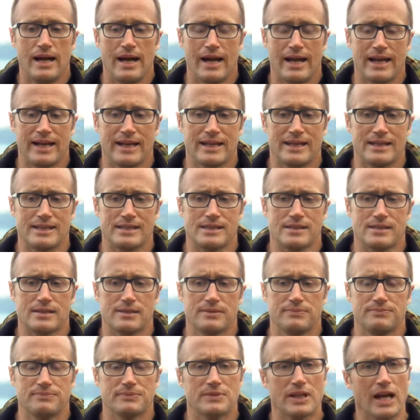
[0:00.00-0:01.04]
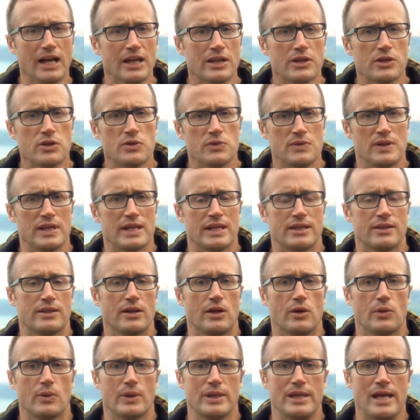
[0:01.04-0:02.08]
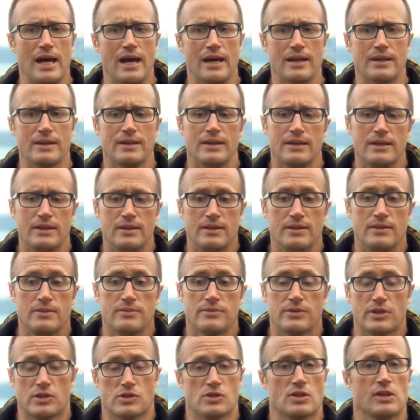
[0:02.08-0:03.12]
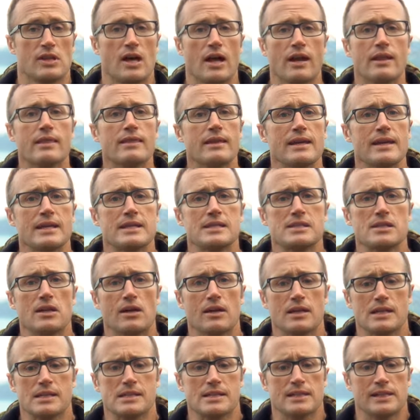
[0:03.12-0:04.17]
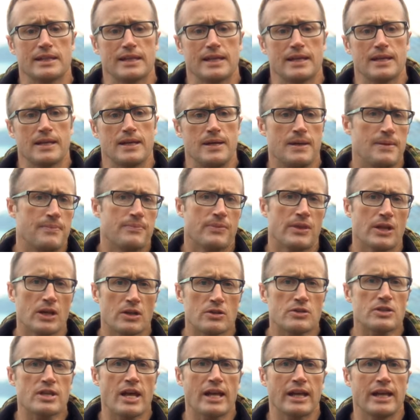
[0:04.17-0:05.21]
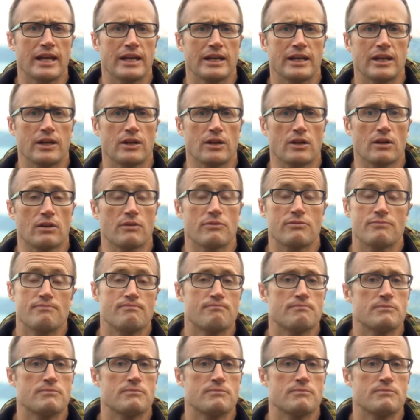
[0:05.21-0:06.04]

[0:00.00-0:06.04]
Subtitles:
and kind of unique though in that there's a lot of things, honestly, that are taken care of.